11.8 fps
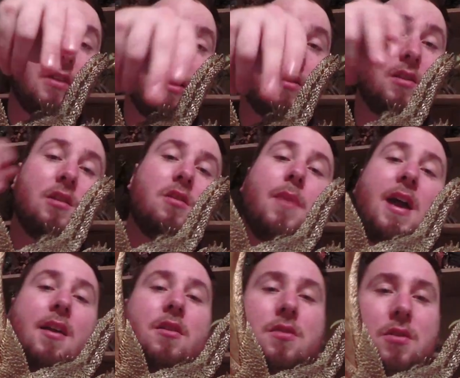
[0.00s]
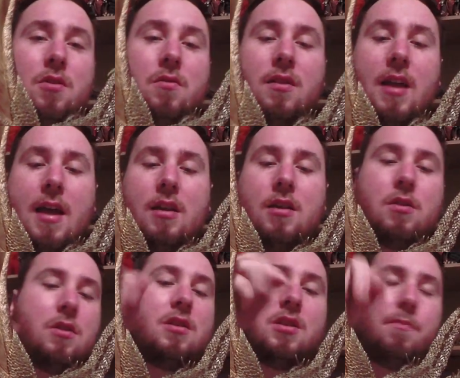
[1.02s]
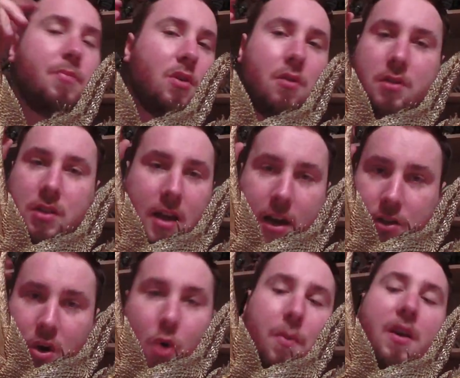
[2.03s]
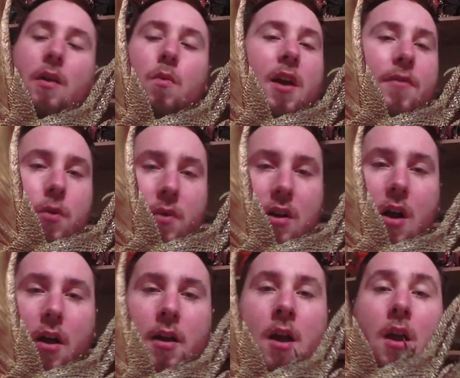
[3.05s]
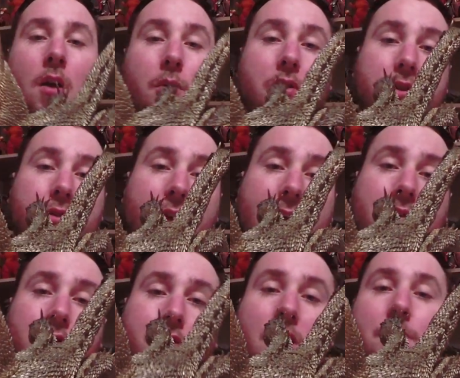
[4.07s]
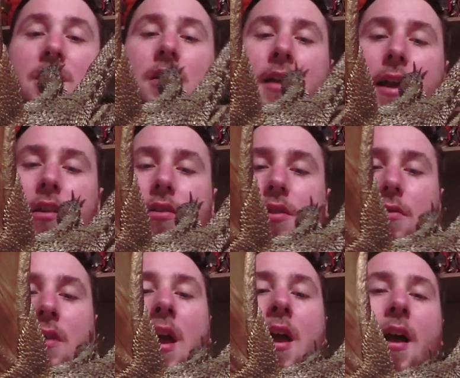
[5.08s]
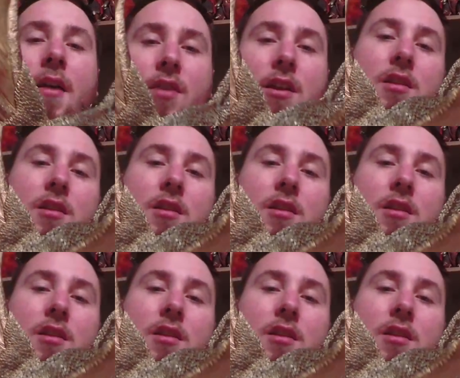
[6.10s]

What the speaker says: gets into the back of the suit. That is the zipper / opening, whatever you want to call it, where the suit actor jumps in and out of the suit. They